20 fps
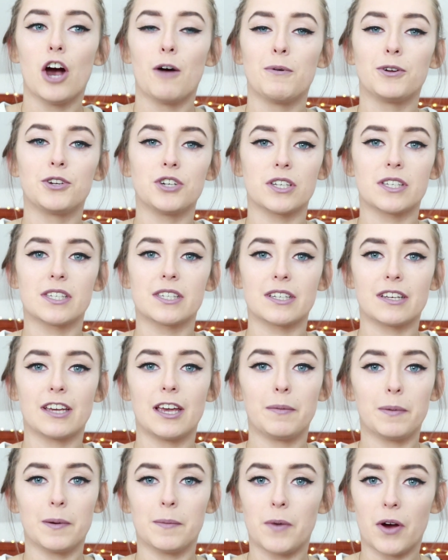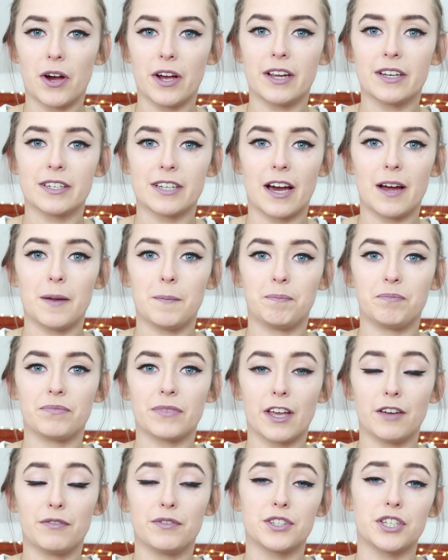But just keep in mind that
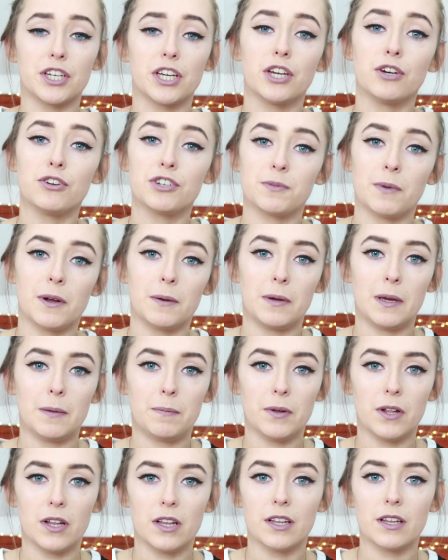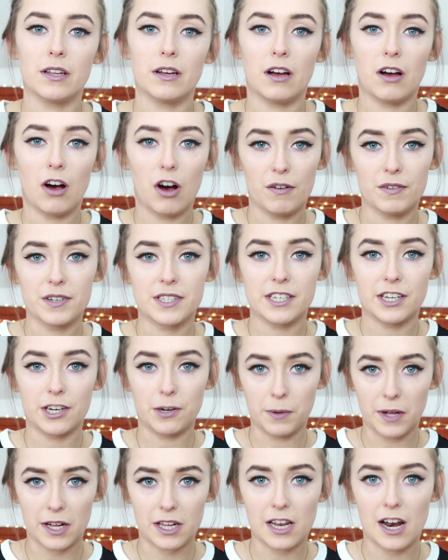if it's a huge amount of people, obviously
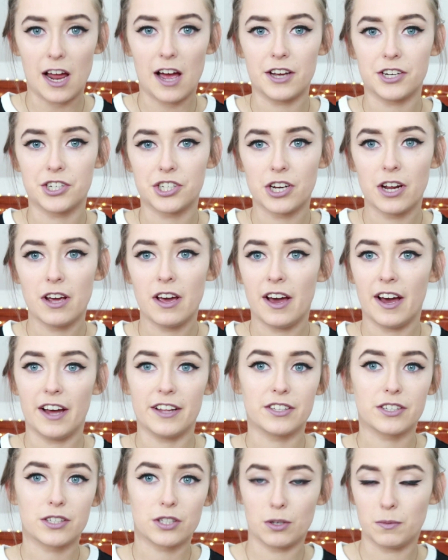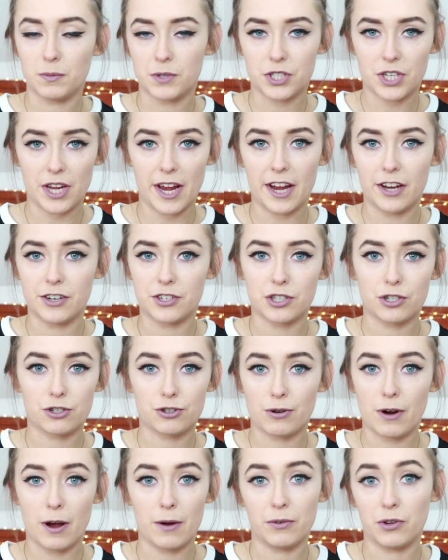they will clash at some stage
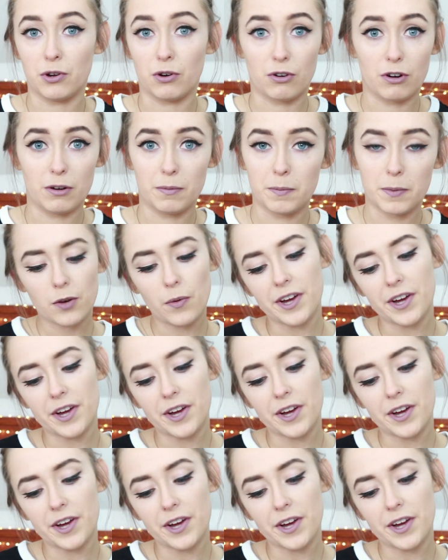throughout Europe.